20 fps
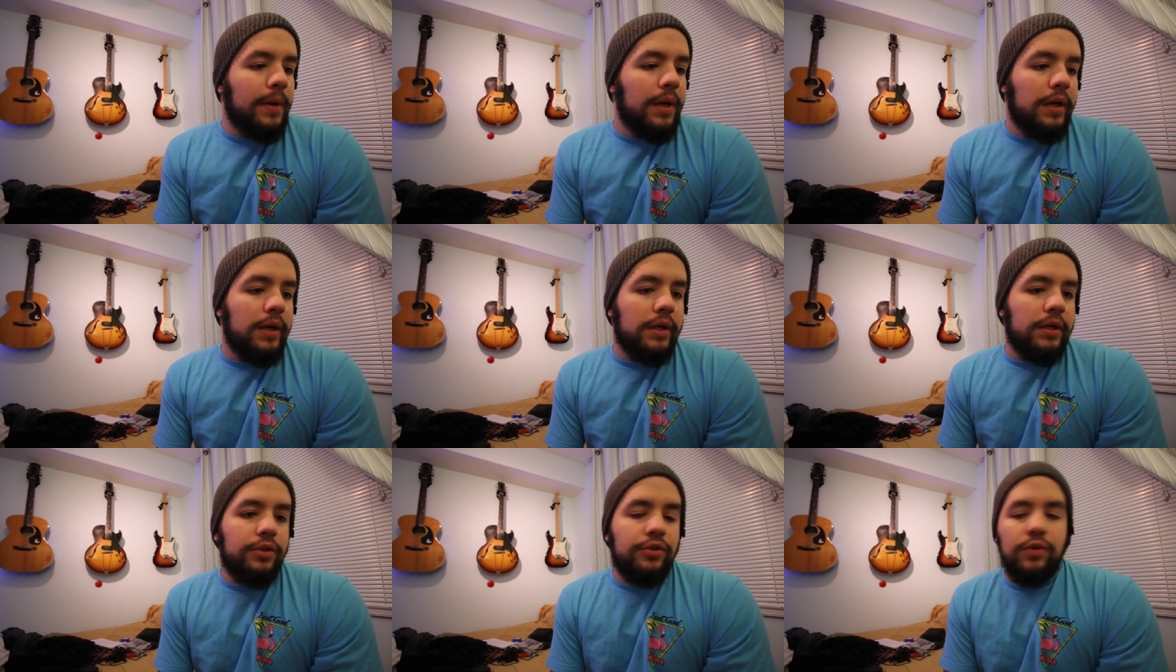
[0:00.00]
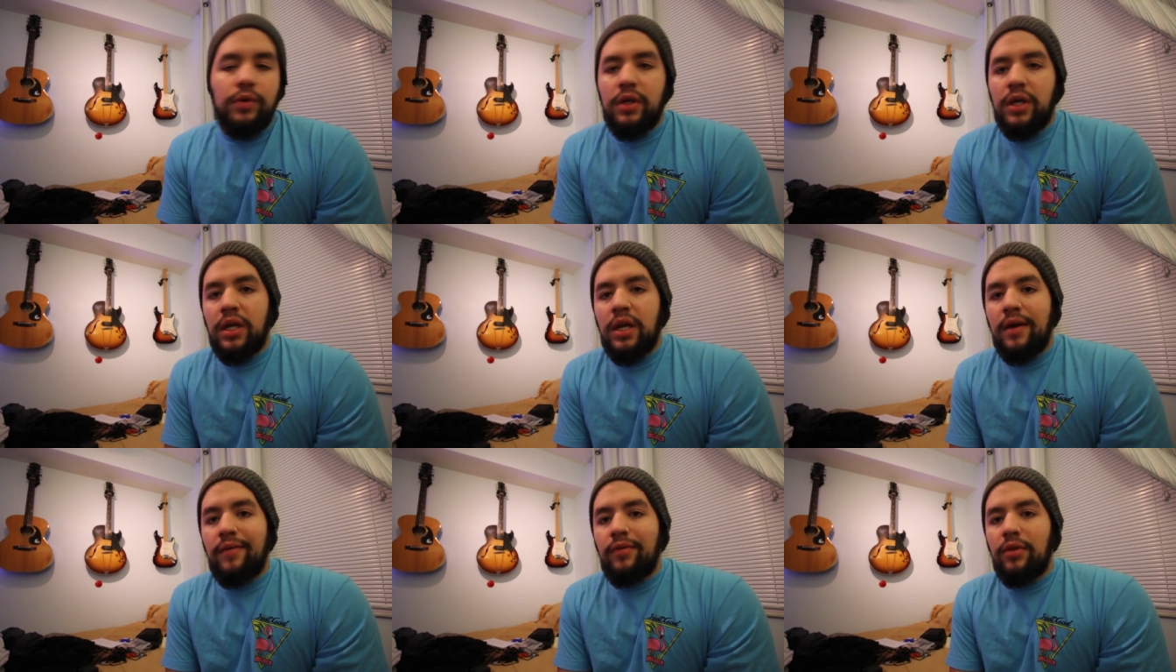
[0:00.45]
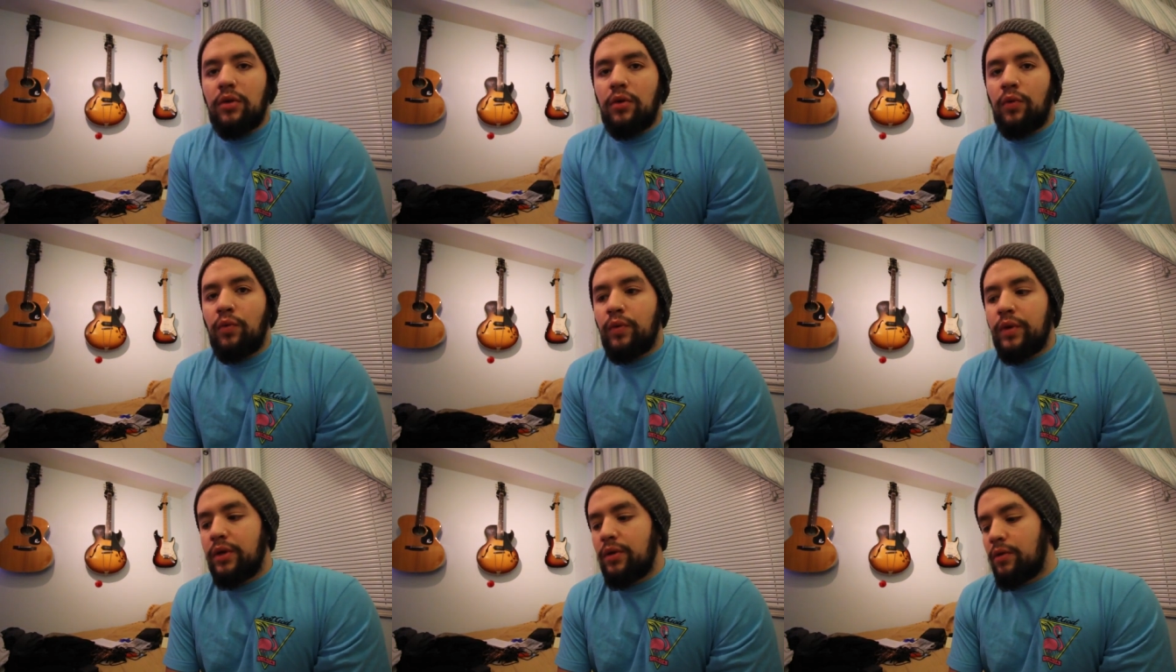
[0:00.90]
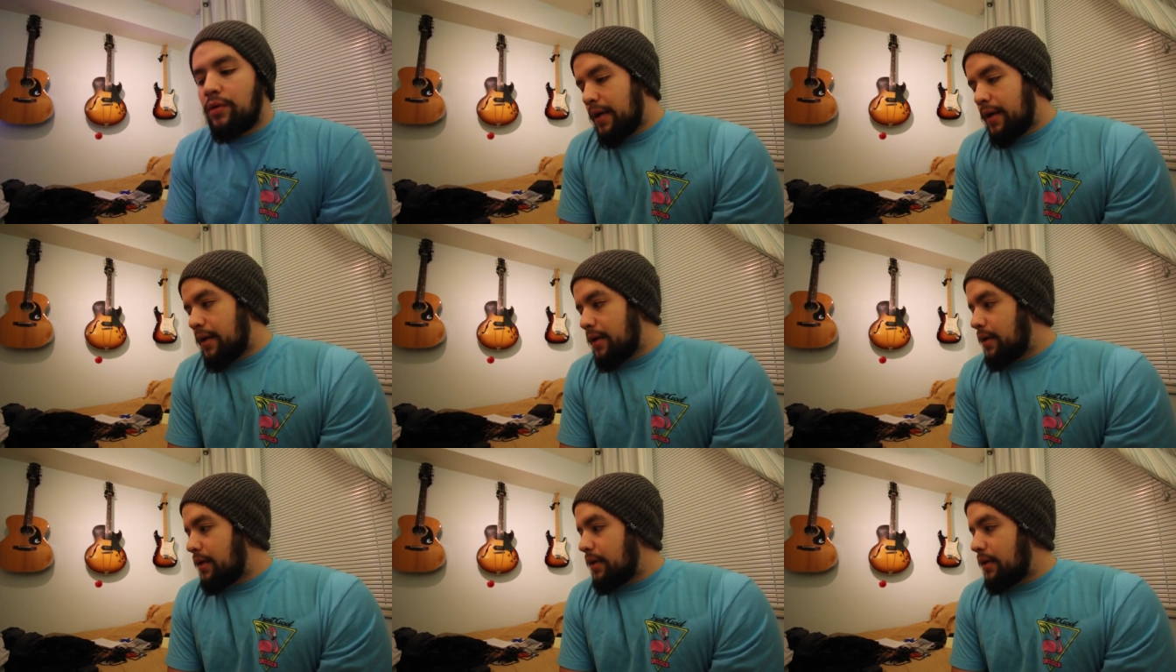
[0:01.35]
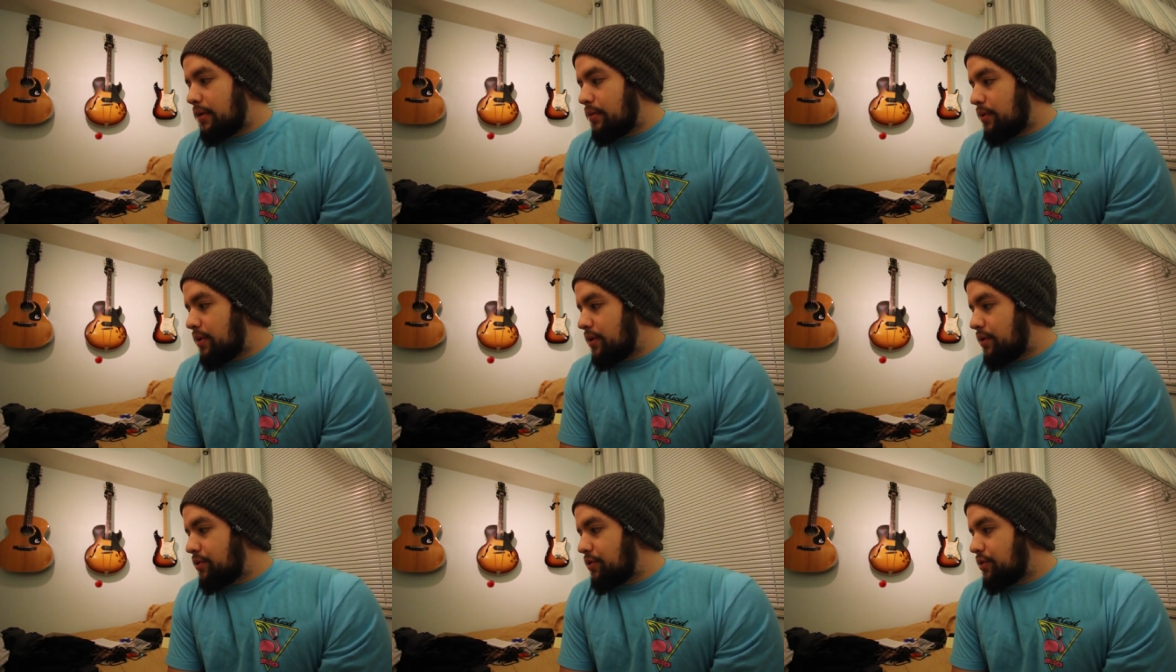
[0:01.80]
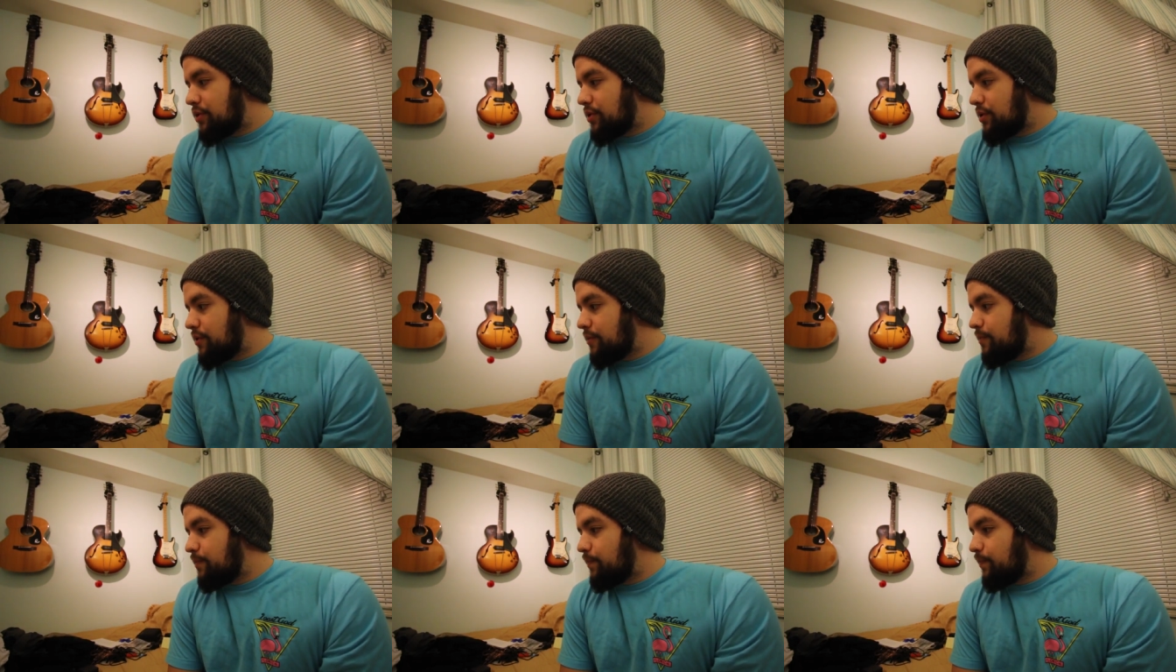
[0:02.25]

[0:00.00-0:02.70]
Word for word: uh, so he can have a little reel. Uh, what else?